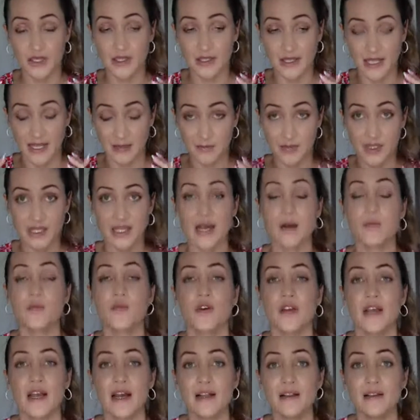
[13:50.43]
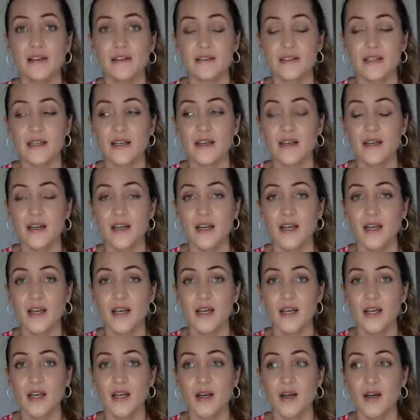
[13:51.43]
become reality,
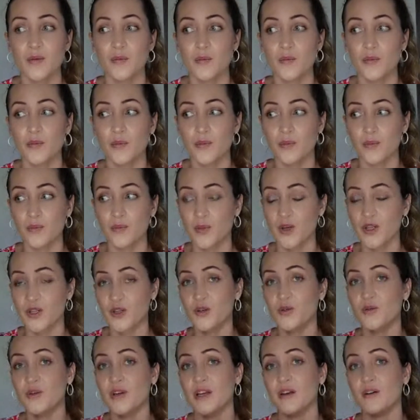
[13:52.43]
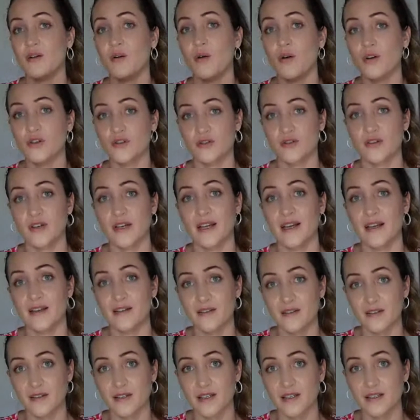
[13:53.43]
but you can also
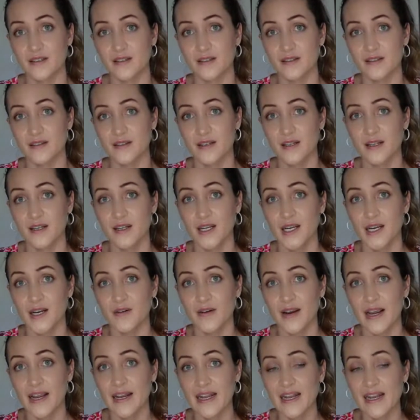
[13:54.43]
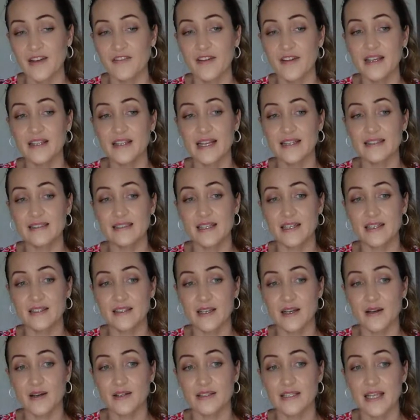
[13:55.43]
handle it, right? And I think that's
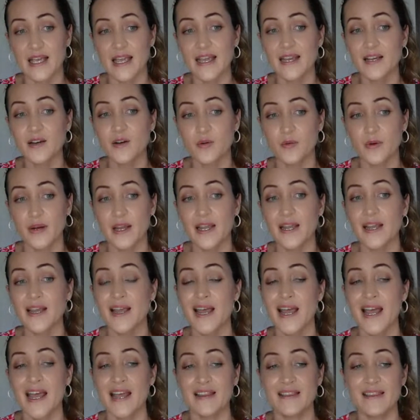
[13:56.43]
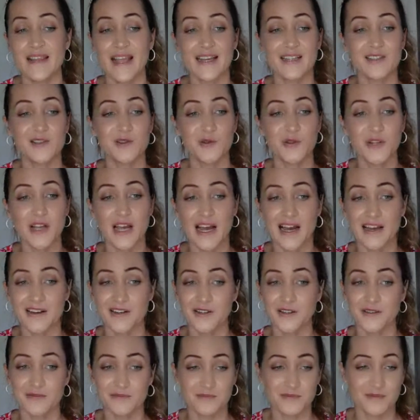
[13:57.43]
the takeaway, next to the
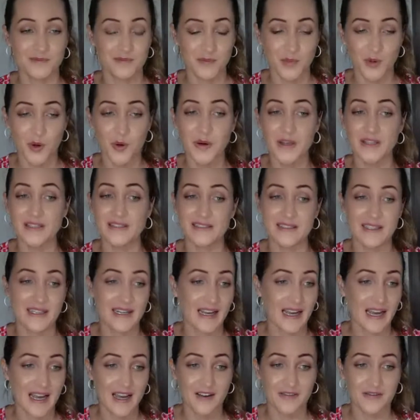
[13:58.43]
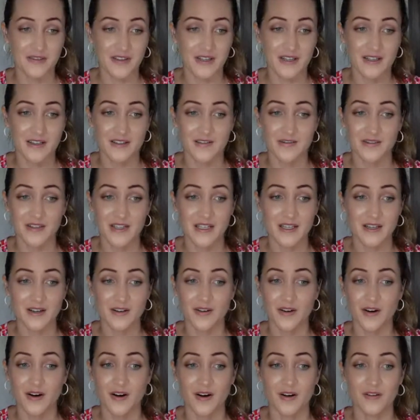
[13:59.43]
other points that I have here in the
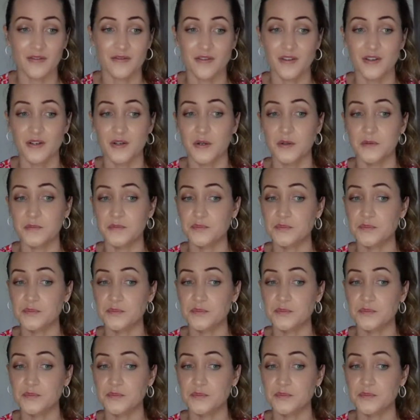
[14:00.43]
video of, you know,